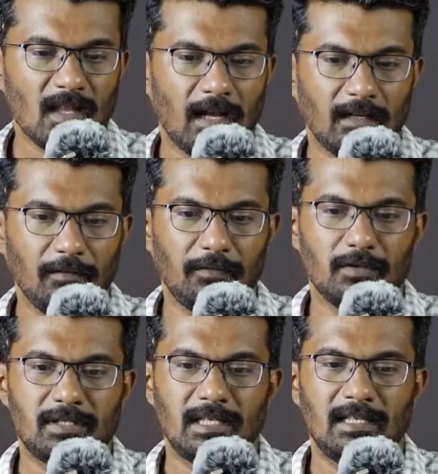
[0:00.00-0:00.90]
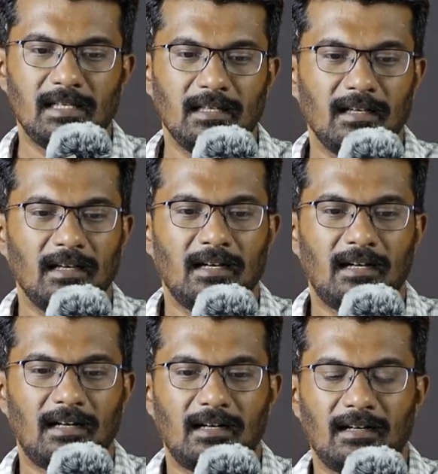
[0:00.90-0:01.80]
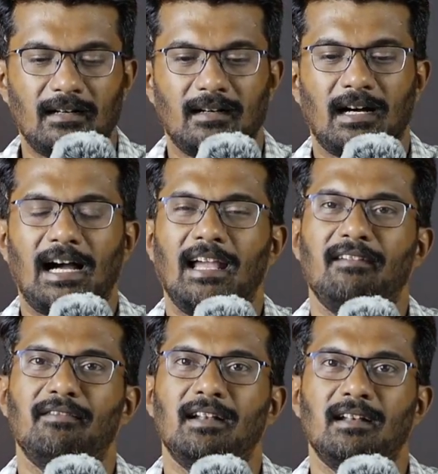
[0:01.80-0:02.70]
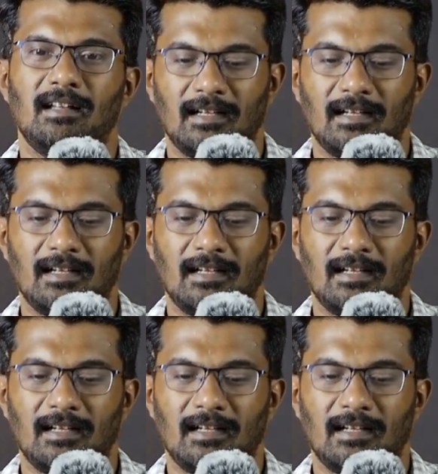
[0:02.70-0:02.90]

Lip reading: And if you see, I will